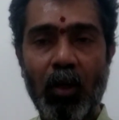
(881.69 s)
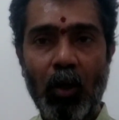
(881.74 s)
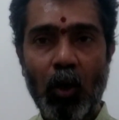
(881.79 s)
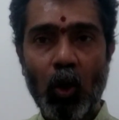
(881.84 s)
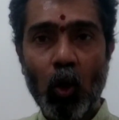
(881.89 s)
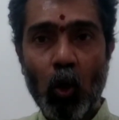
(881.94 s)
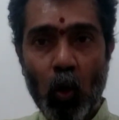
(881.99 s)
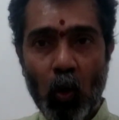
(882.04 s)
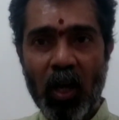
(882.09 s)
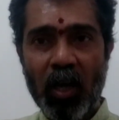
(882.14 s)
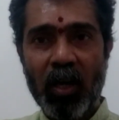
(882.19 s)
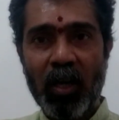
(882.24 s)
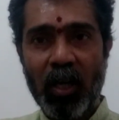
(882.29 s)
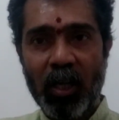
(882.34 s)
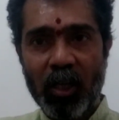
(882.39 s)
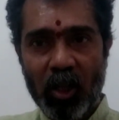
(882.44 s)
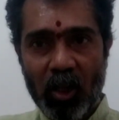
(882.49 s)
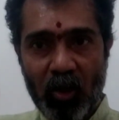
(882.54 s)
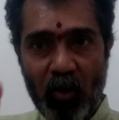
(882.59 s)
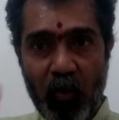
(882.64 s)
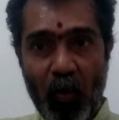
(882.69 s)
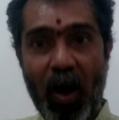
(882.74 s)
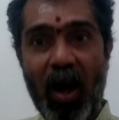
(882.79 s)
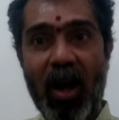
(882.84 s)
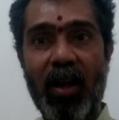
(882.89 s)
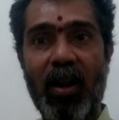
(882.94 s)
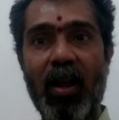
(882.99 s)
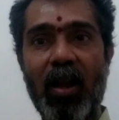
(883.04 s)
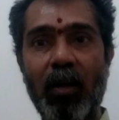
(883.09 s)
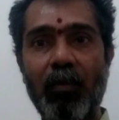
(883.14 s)
Gunagada
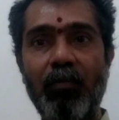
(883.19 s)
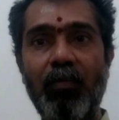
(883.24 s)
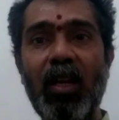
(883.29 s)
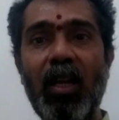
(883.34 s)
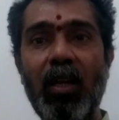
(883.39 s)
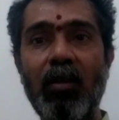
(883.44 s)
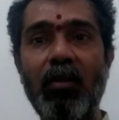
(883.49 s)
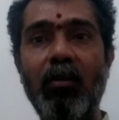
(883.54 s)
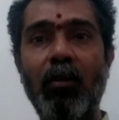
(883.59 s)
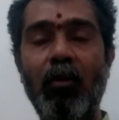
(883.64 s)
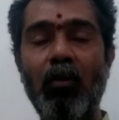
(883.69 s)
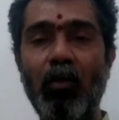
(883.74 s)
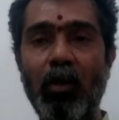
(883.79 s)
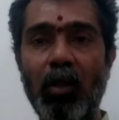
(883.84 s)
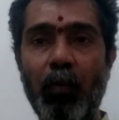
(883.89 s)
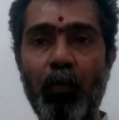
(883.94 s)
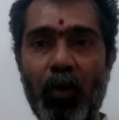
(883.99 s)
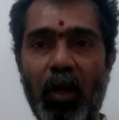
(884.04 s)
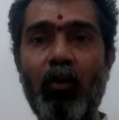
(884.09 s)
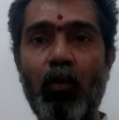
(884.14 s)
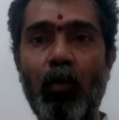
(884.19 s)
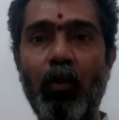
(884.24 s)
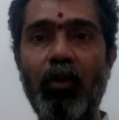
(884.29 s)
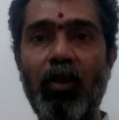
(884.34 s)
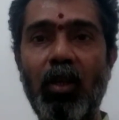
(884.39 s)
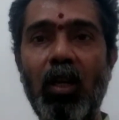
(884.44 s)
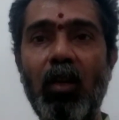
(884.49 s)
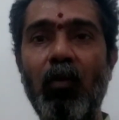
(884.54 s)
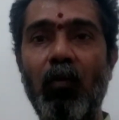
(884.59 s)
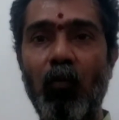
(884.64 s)
dwara means, the
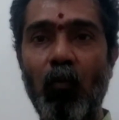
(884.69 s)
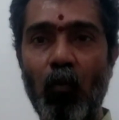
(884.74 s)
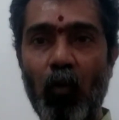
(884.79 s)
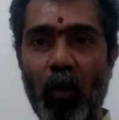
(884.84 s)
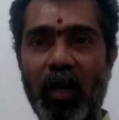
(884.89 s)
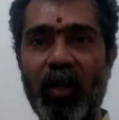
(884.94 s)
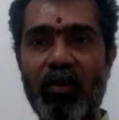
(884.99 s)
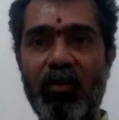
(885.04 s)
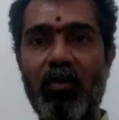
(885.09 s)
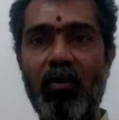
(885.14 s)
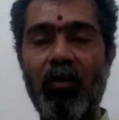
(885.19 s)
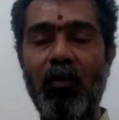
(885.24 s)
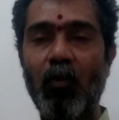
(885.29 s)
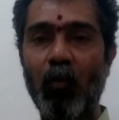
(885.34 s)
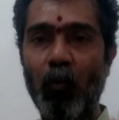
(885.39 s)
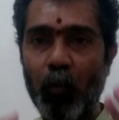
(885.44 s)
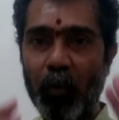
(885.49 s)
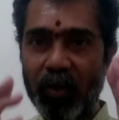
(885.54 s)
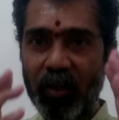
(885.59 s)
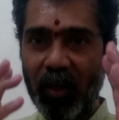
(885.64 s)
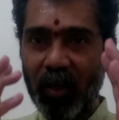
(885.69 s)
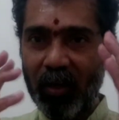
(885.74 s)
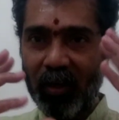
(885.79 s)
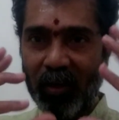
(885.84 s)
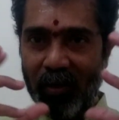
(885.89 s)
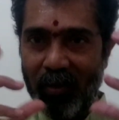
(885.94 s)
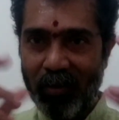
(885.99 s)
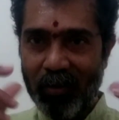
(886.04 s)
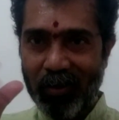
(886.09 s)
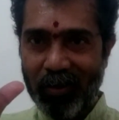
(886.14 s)
prakriti works with the
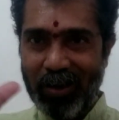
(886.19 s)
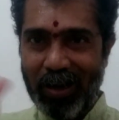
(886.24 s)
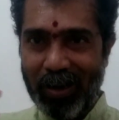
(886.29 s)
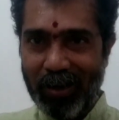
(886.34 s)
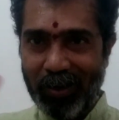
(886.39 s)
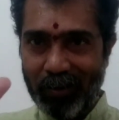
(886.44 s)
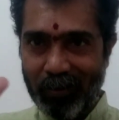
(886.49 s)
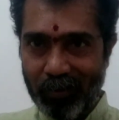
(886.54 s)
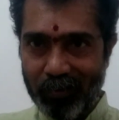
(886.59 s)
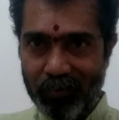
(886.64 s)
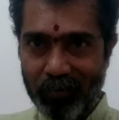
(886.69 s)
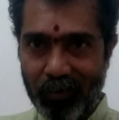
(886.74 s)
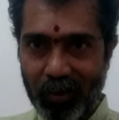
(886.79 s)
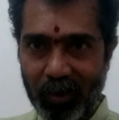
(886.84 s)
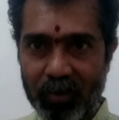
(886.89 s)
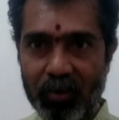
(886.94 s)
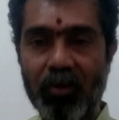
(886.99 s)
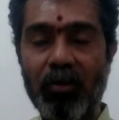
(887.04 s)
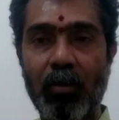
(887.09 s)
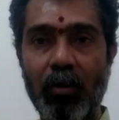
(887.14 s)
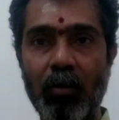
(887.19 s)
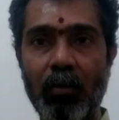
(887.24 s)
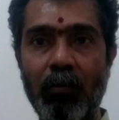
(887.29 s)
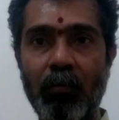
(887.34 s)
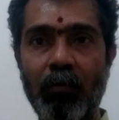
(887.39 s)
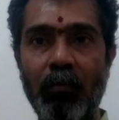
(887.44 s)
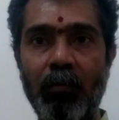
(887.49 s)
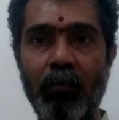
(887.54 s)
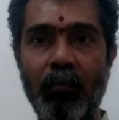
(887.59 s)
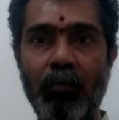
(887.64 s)
characteristics.
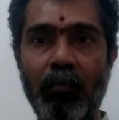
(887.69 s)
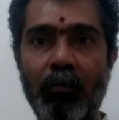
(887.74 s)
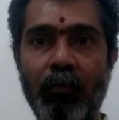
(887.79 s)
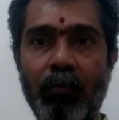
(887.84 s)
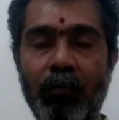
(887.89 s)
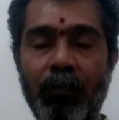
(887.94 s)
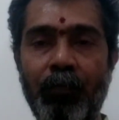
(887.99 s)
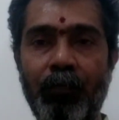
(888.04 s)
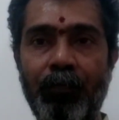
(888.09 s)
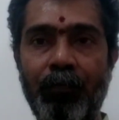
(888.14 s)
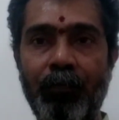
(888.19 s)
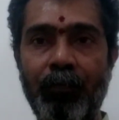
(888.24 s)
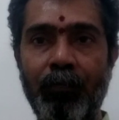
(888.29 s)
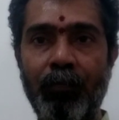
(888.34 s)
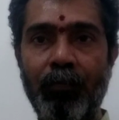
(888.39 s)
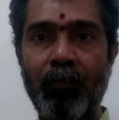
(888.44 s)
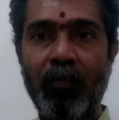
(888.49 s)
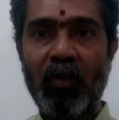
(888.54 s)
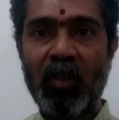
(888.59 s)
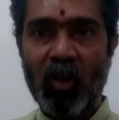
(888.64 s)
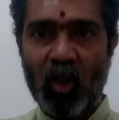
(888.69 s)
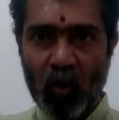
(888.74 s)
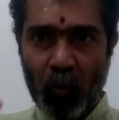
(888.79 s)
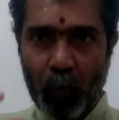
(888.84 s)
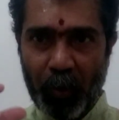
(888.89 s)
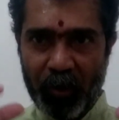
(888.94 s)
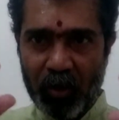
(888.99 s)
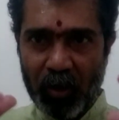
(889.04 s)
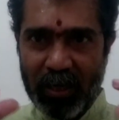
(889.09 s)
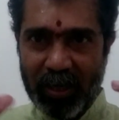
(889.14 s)

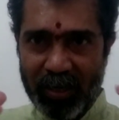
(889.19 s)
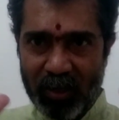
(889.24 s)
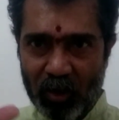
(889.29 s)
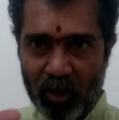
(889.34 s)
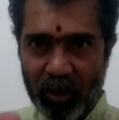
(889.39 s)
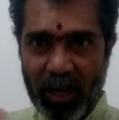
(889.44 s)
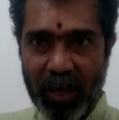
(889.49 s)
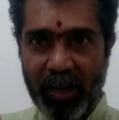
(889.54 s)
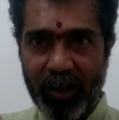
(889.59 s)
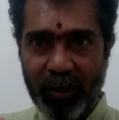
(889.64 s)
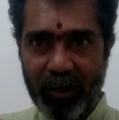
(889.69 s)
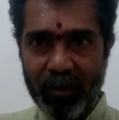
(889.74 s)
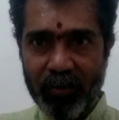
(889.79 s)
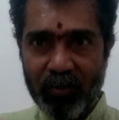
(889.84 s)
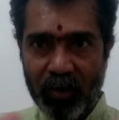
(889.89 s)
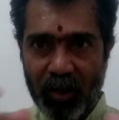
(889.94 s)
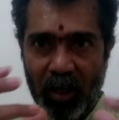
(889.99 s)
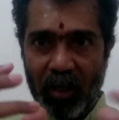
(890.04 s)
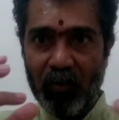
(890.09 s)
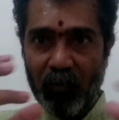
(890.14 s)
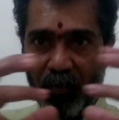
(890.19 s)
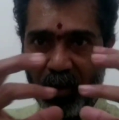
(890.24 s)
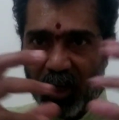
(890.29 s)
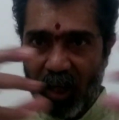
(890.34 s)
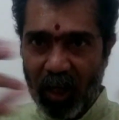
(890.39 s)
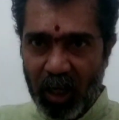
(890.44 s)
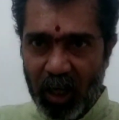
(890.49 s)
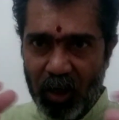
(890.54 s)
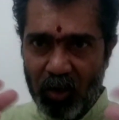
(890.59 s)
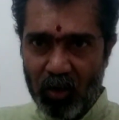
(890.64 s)
Specialized characteristics for
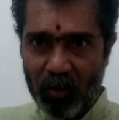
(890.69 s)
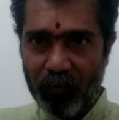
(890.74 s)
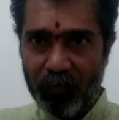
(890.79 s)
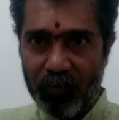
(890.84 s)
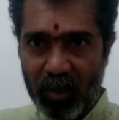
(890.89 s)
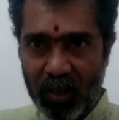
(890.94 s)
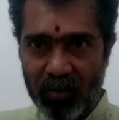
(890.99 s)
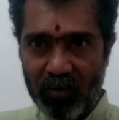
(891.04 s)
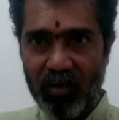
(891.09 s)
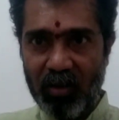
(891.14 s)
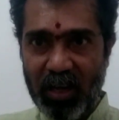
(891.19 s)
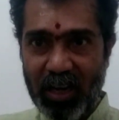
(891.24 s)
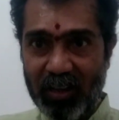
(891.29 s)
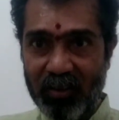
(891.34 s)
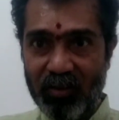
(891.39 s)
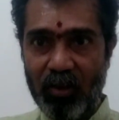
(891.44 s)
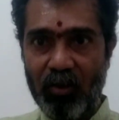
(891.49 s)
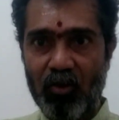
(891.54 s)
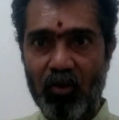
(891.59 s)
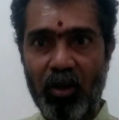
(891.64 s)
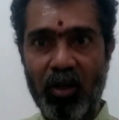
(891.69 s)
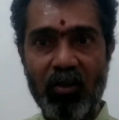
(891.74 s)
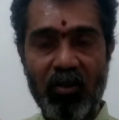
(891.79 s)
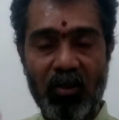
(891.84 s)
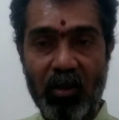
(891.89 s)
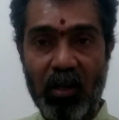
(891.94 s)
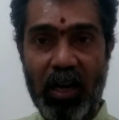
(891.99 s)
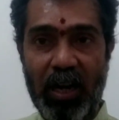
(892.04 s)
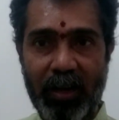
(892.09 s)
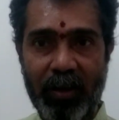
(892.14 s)
each of this existence:
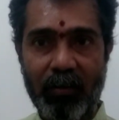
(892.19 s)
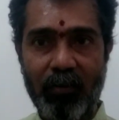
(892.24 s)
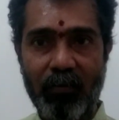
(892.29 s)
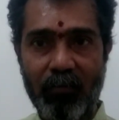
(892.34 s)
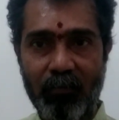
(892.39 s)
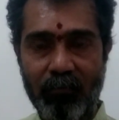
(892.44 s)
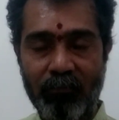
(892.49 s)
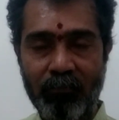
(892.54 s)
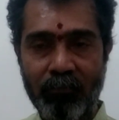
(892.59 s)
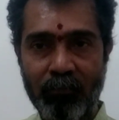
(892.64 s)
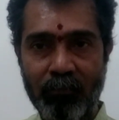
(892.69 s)
lion,